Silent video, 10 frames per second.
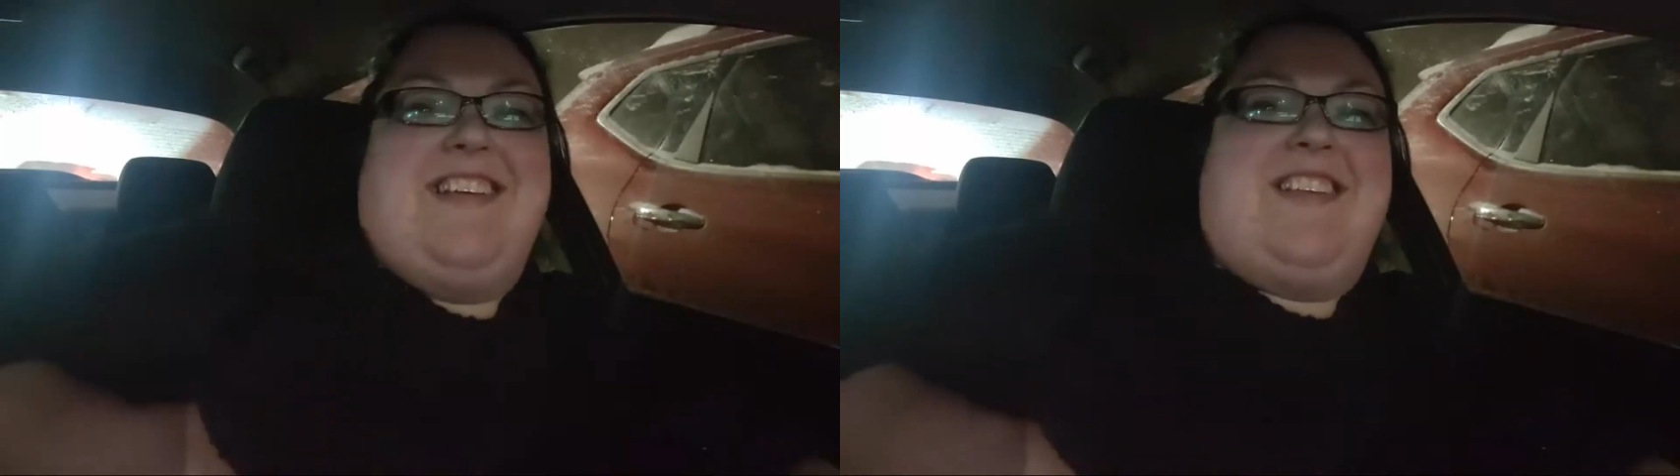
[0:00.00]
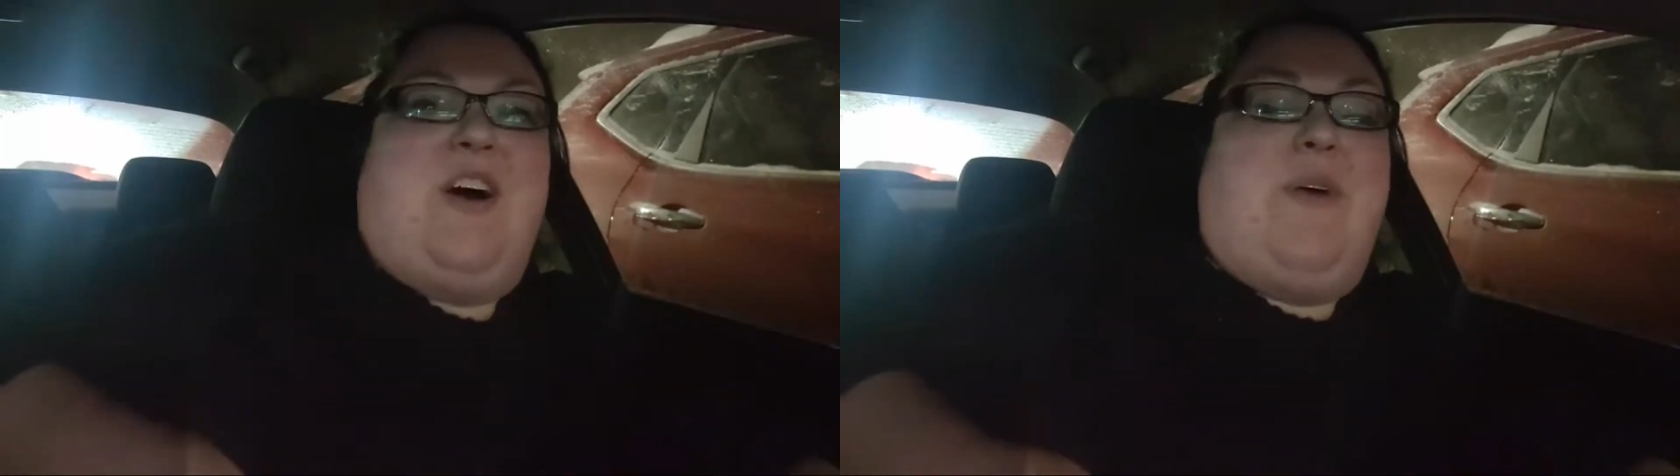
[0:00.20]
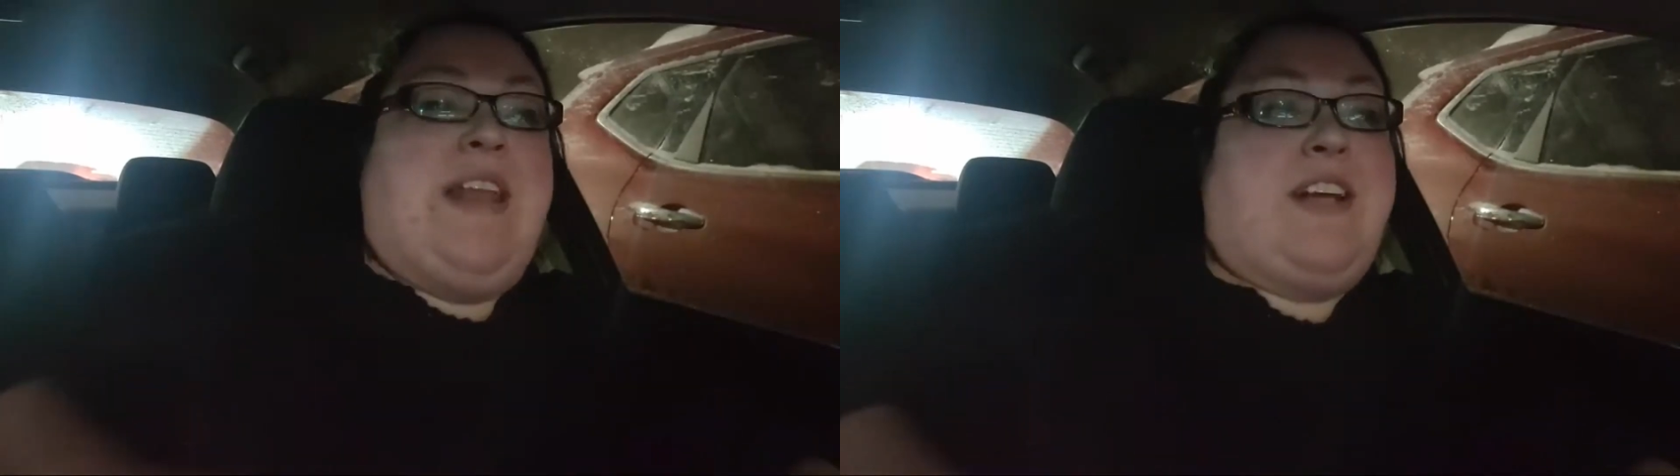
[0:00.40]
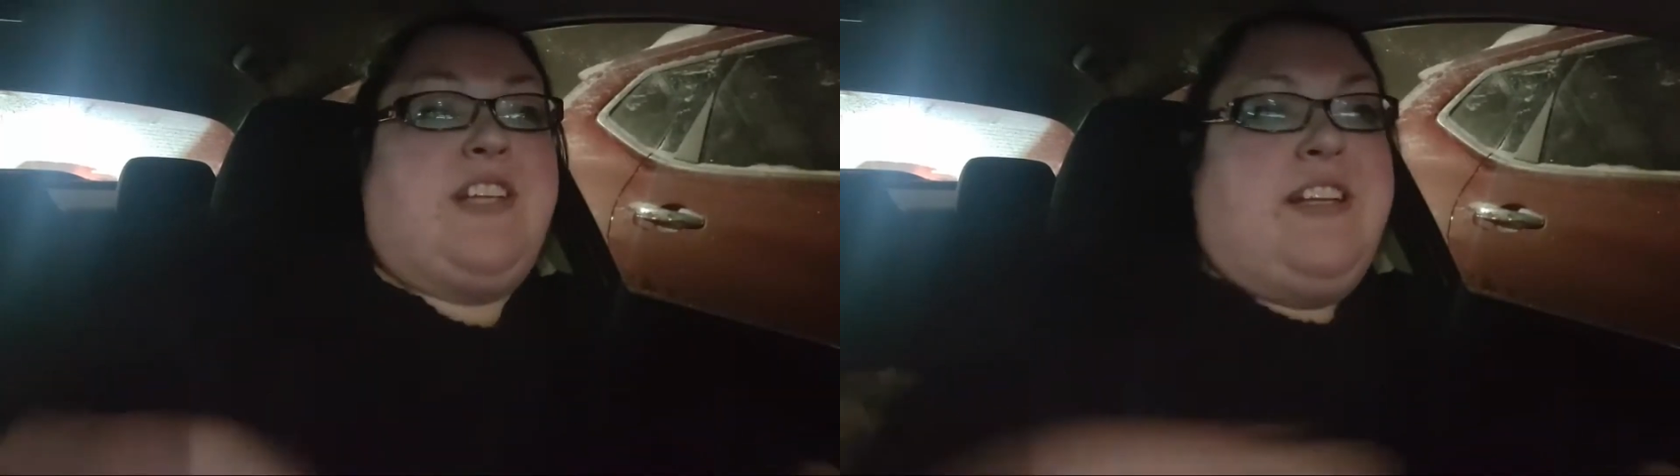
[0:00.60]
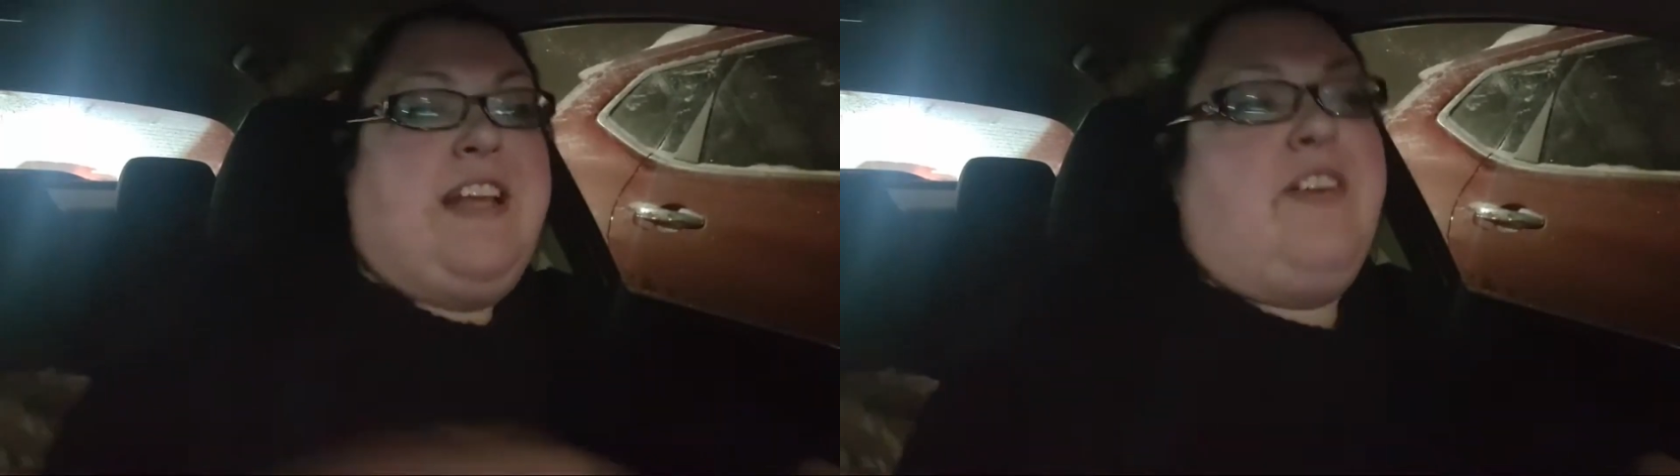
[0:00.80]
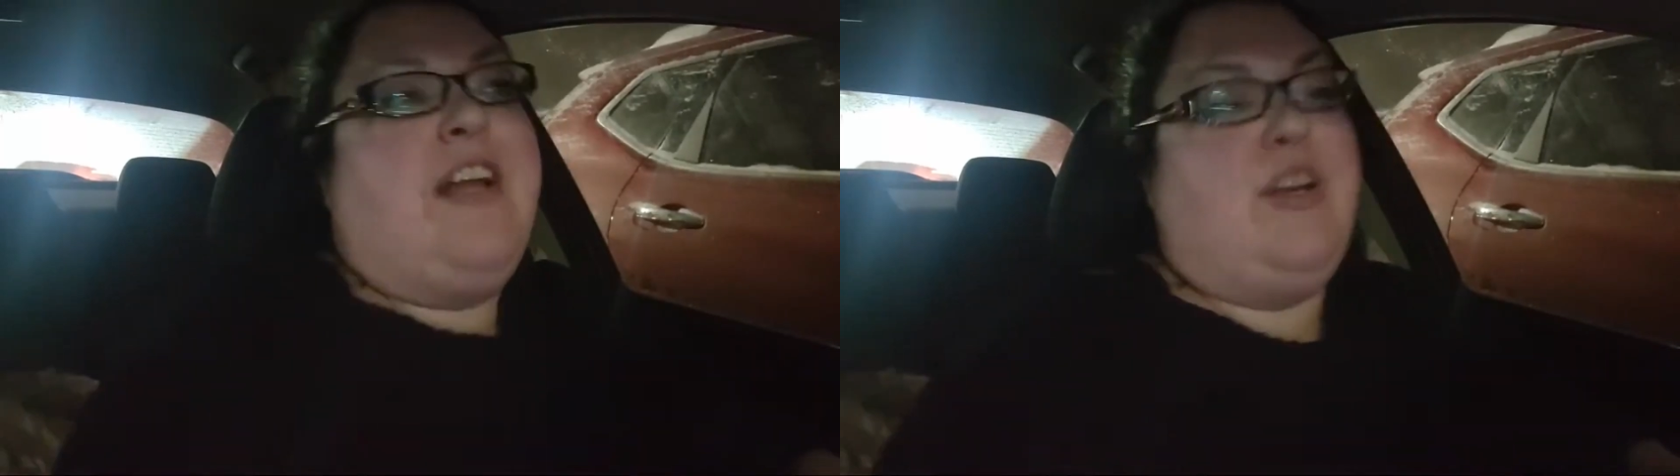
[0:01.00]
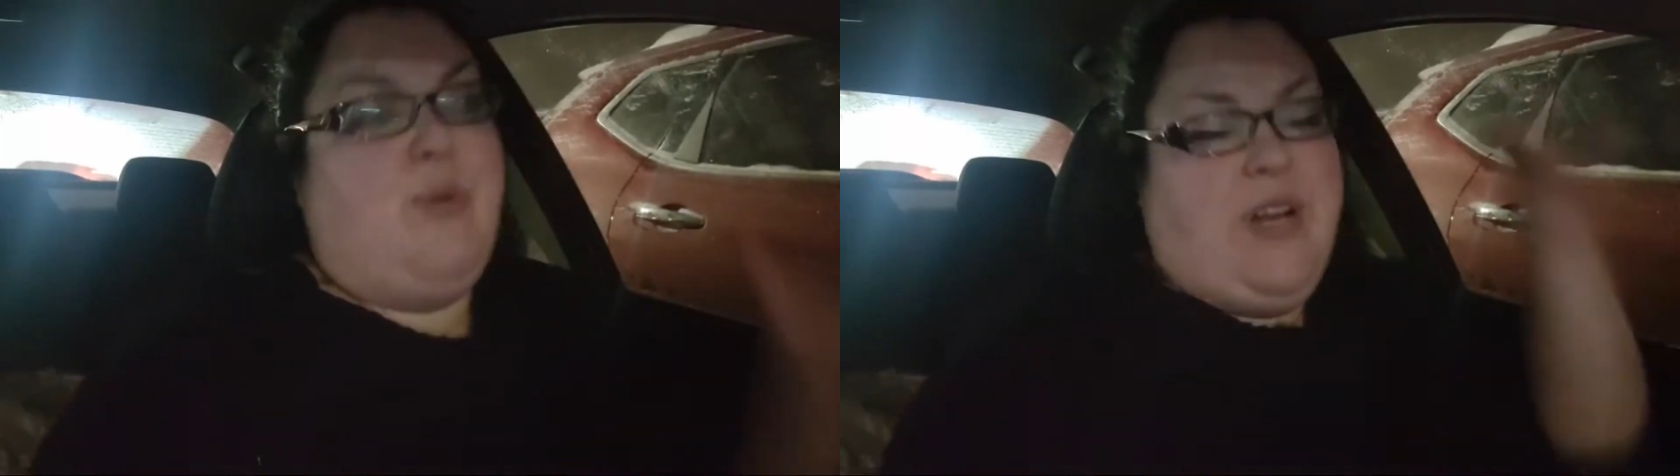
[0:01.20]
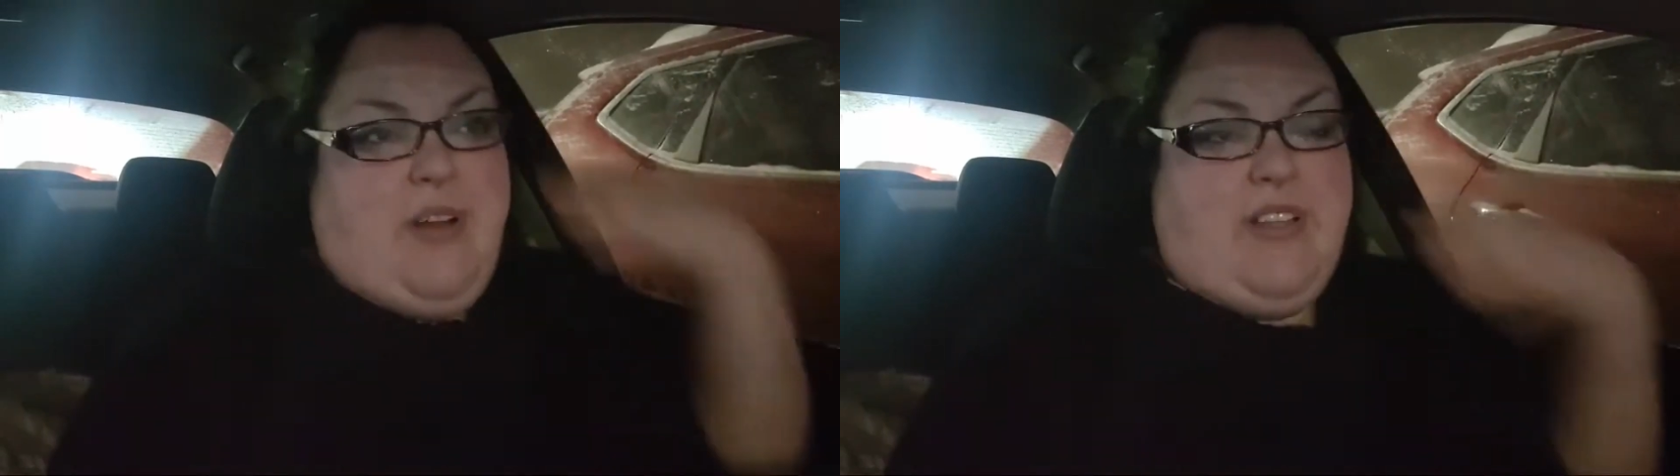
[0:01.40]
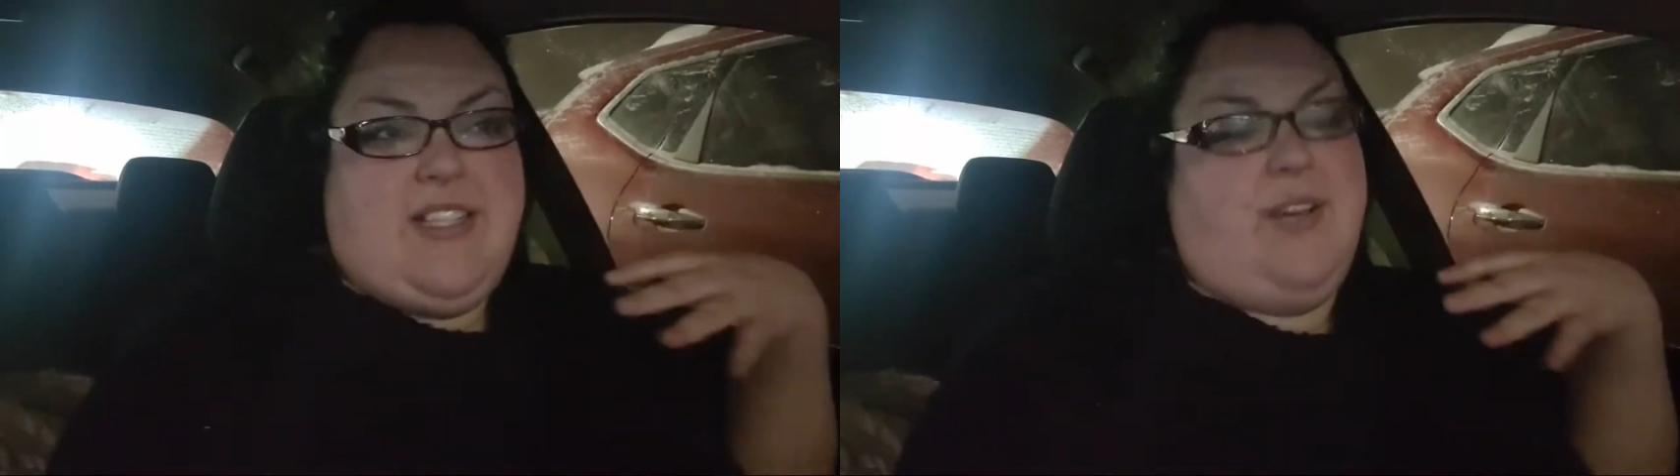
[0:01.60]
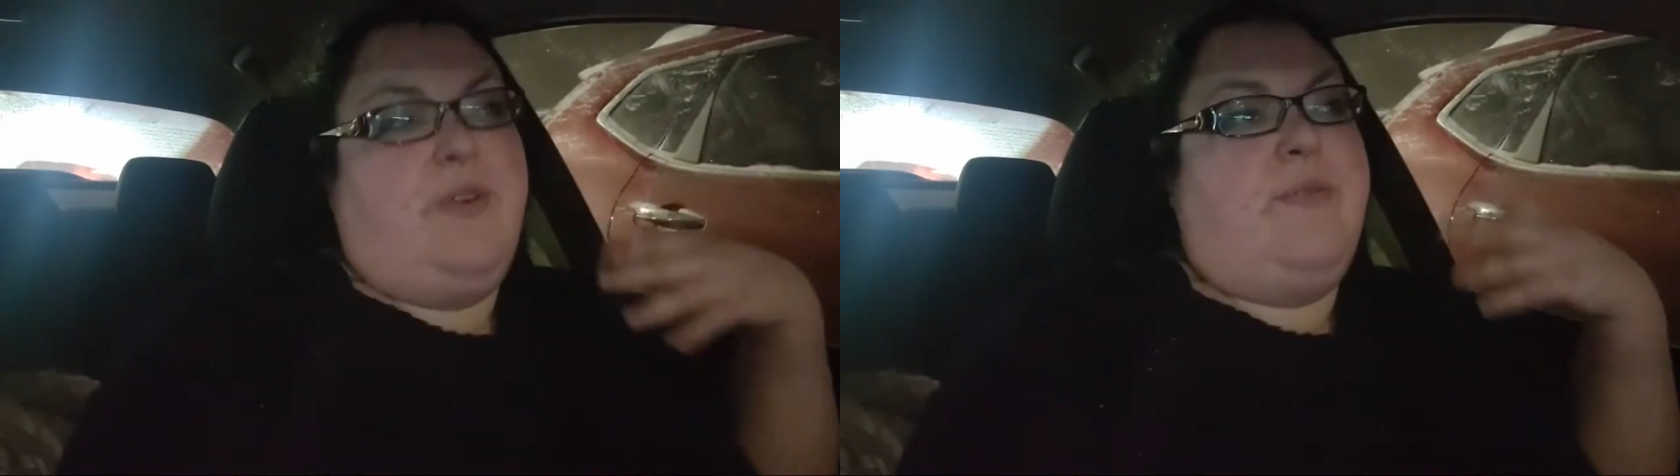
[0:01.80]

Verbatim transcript: So, and actually, Nader had a good point about this, though,